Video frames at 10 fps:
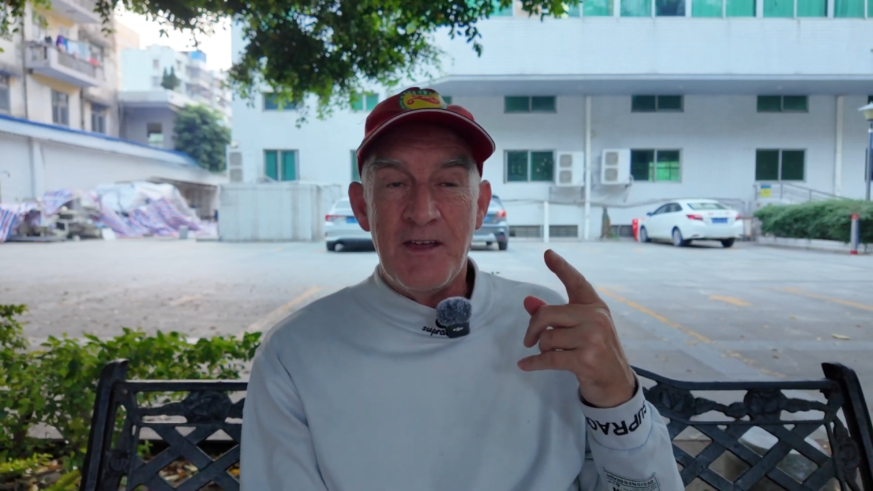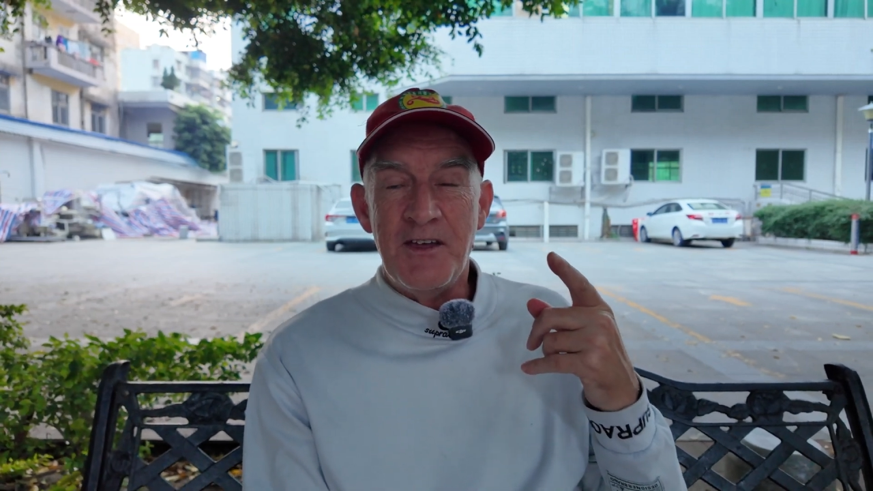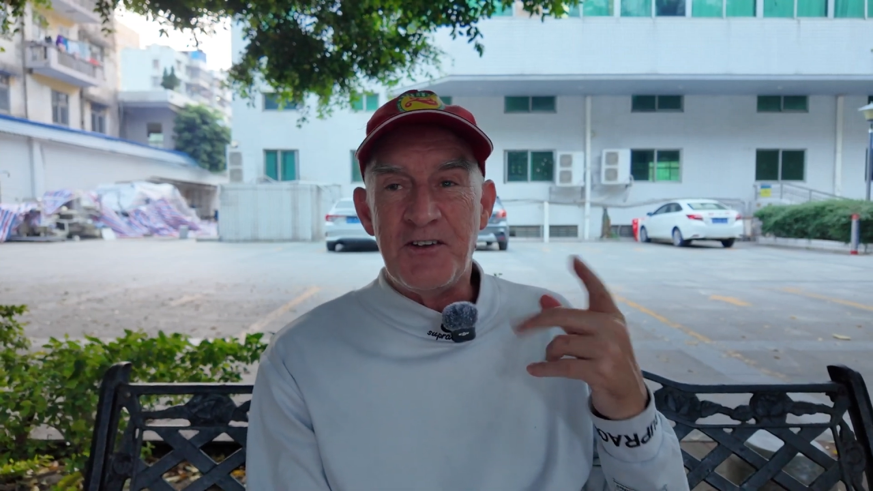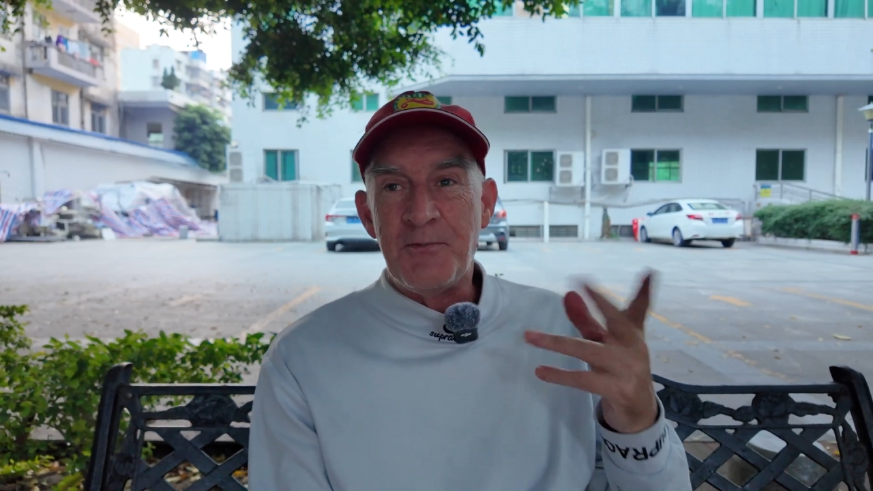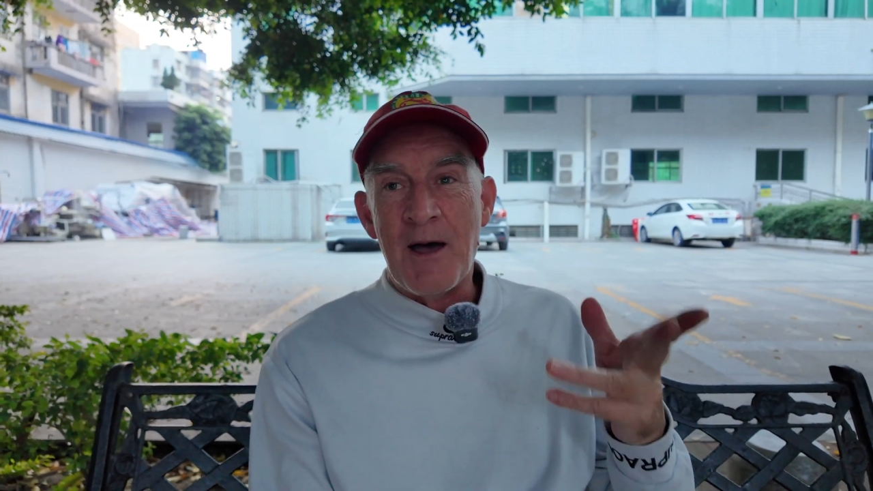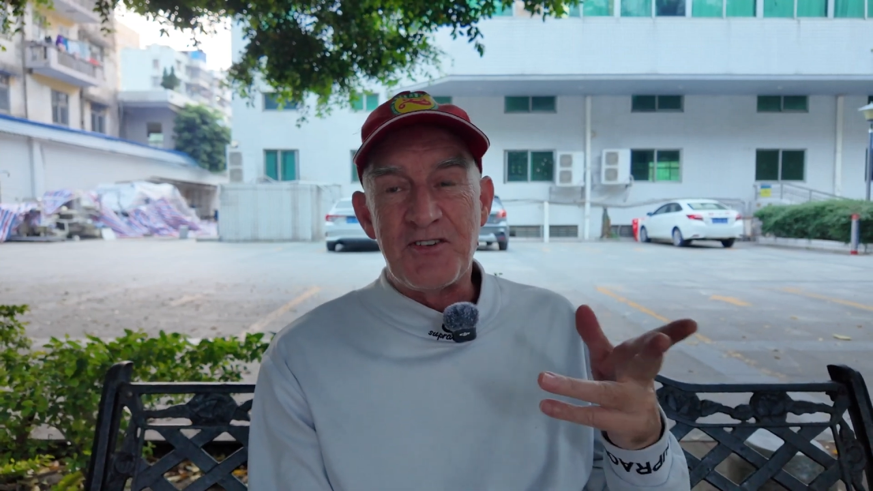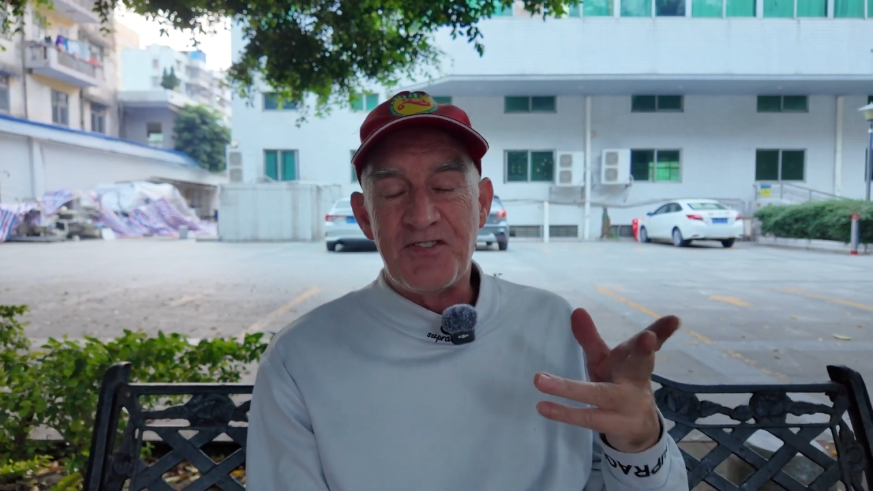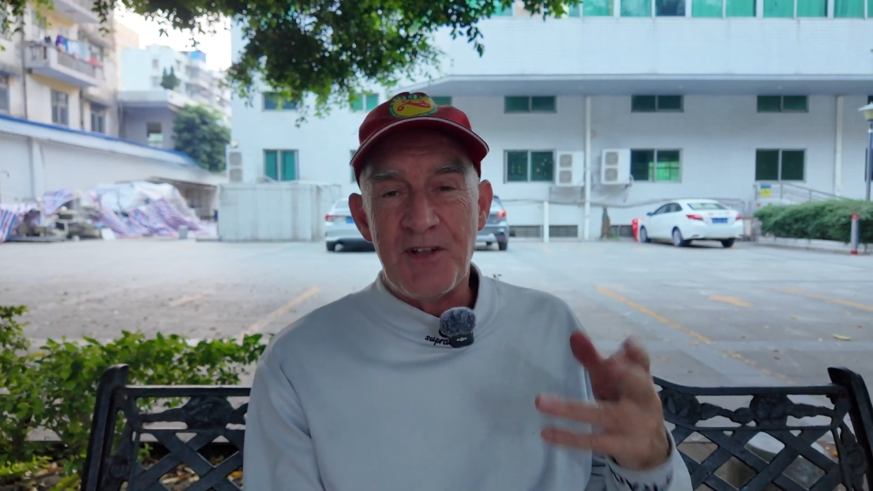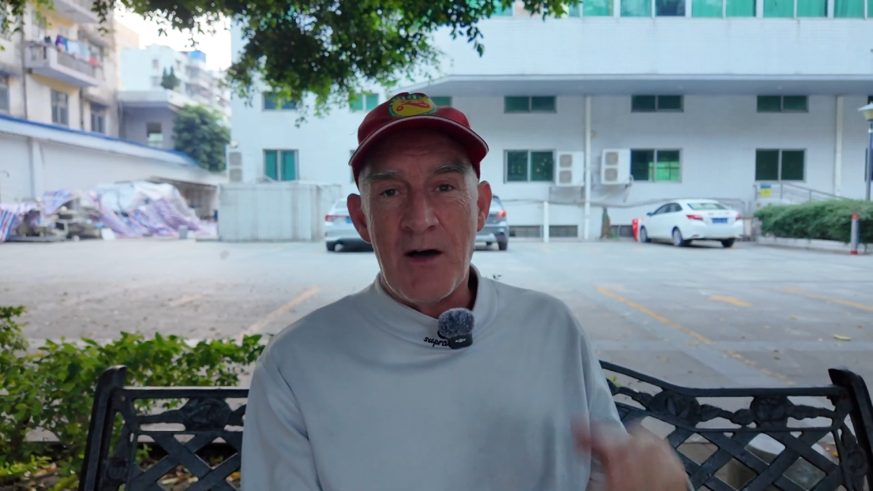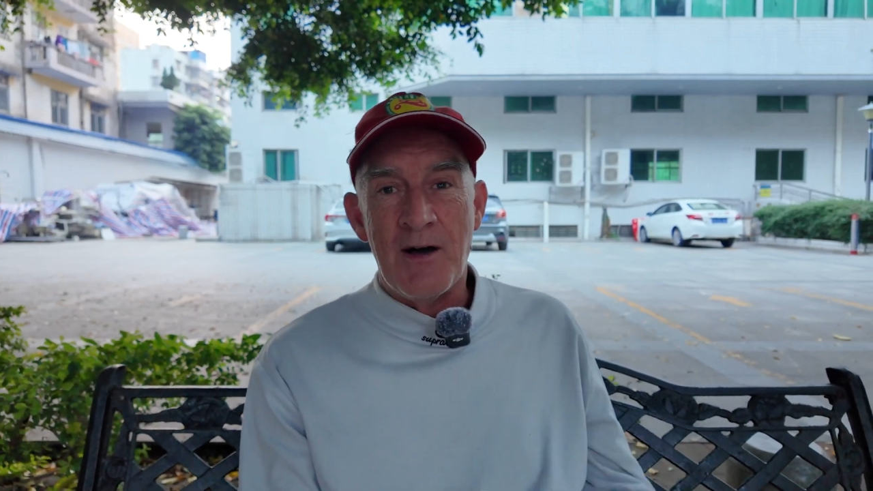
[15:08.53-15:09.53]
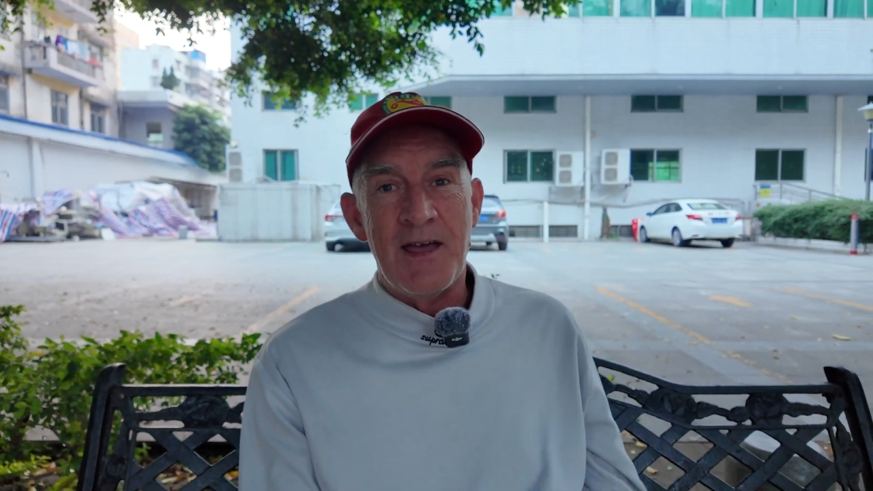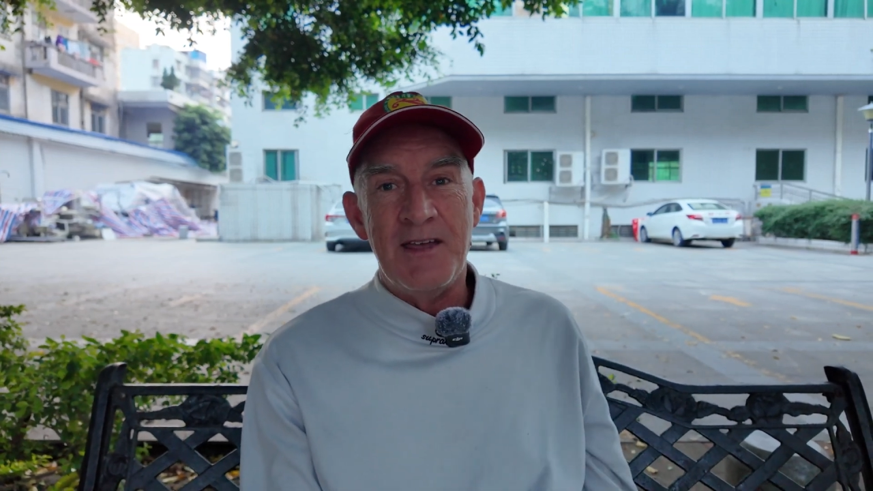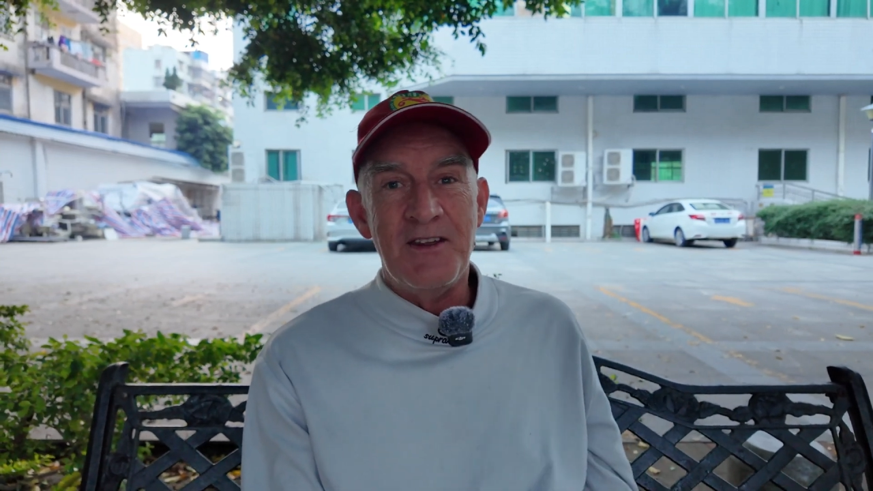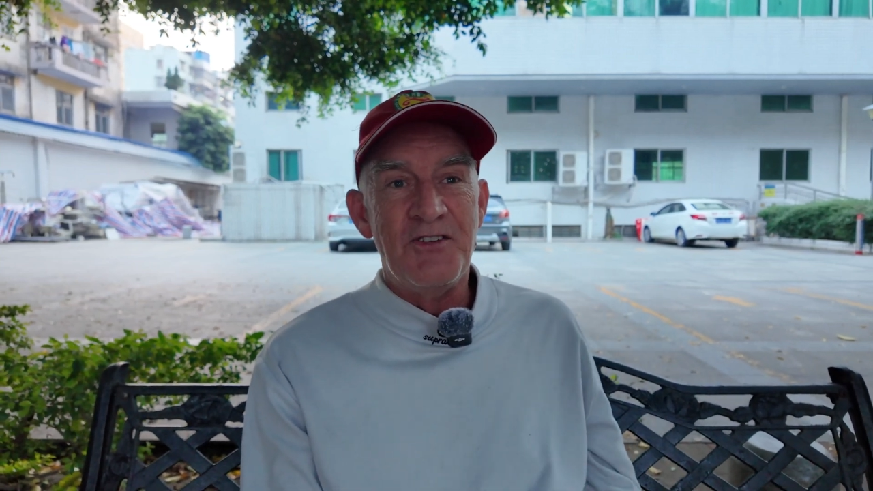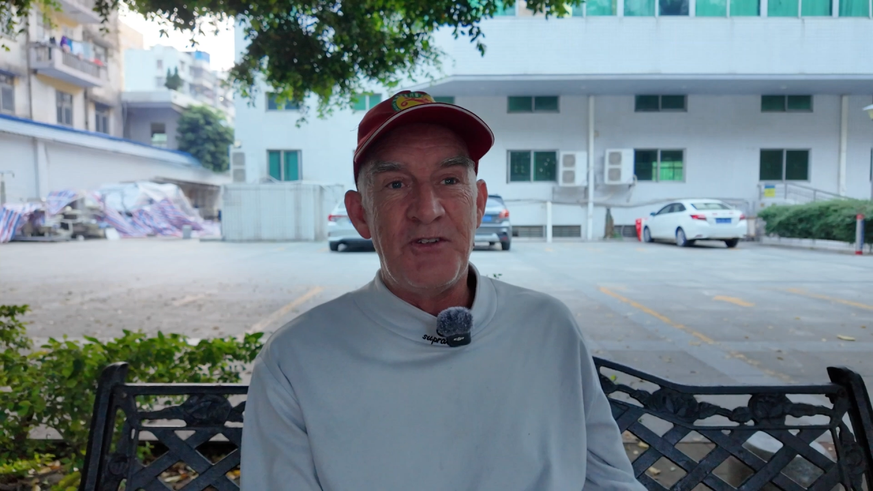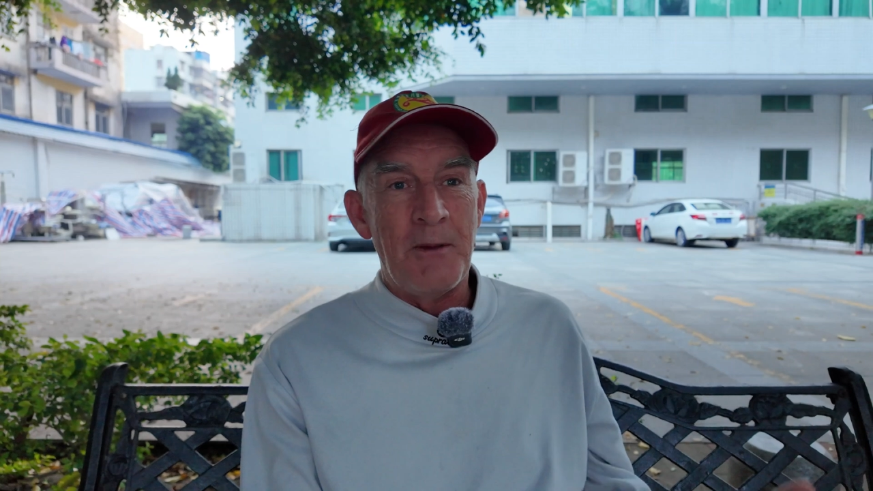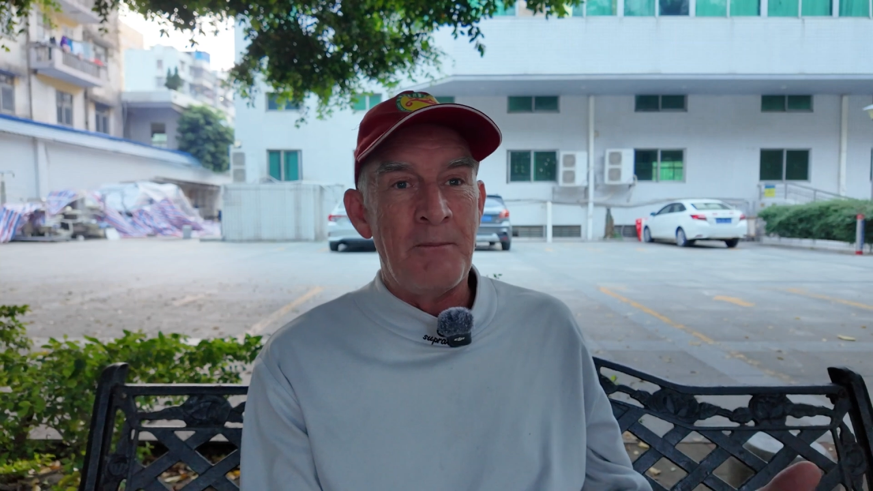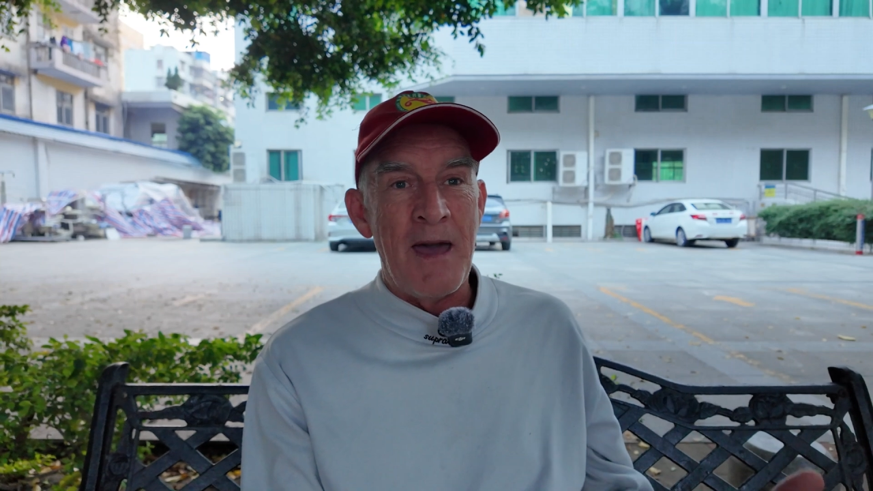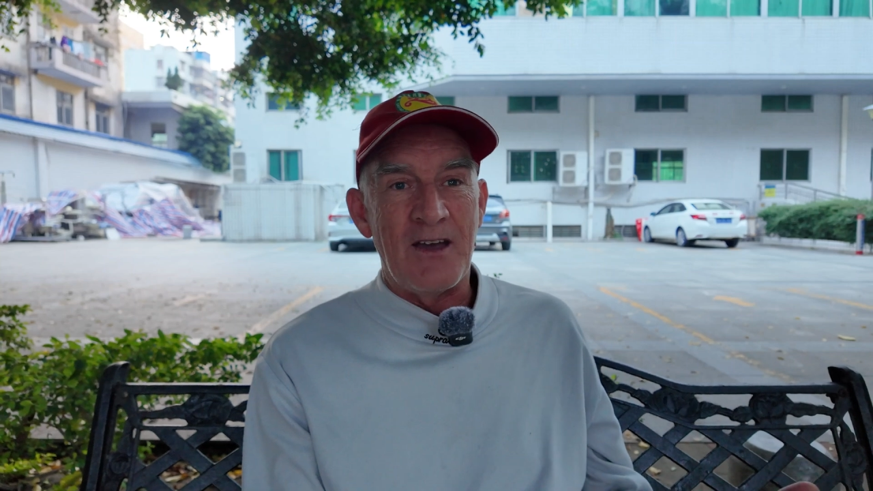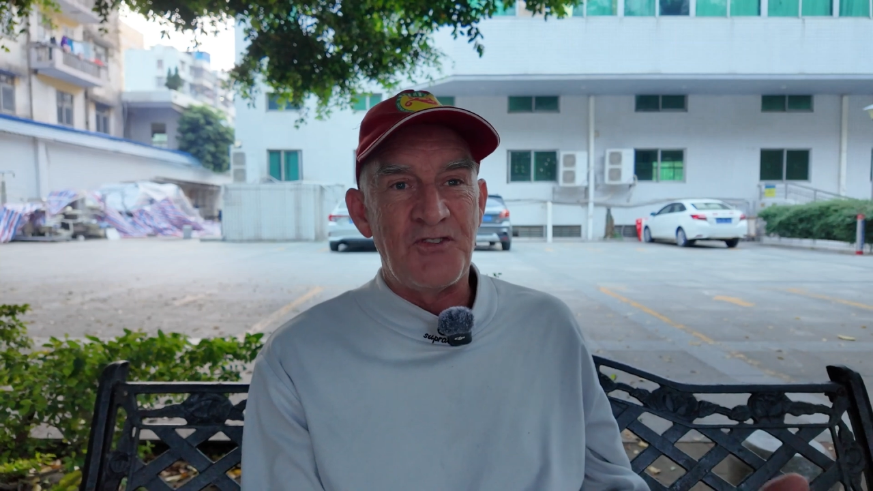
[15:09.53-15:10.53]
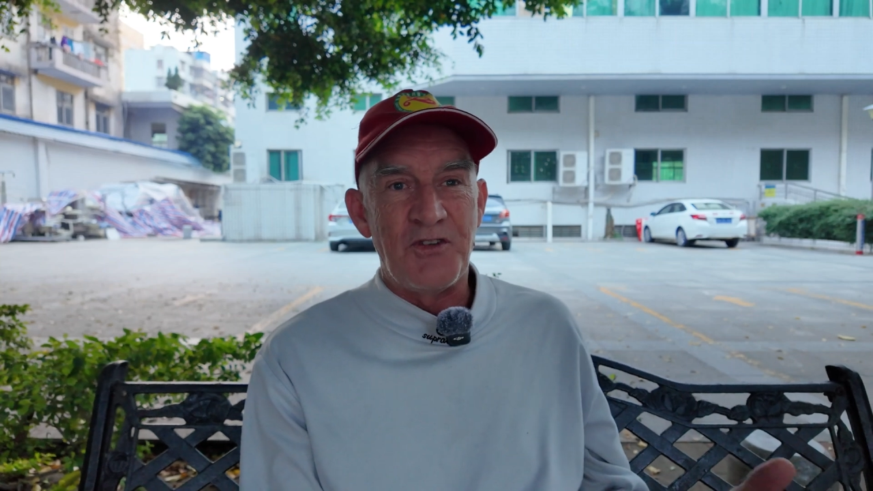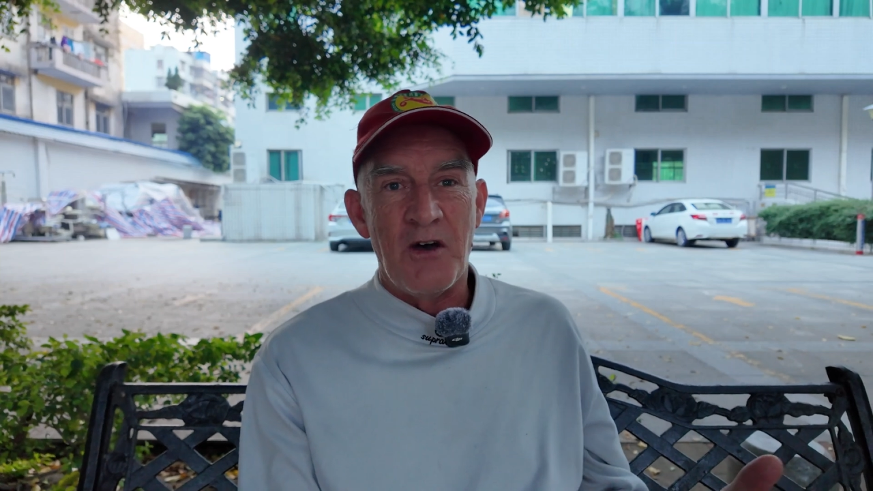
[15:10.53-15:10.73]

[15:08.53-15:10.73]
it's much slower. It is a max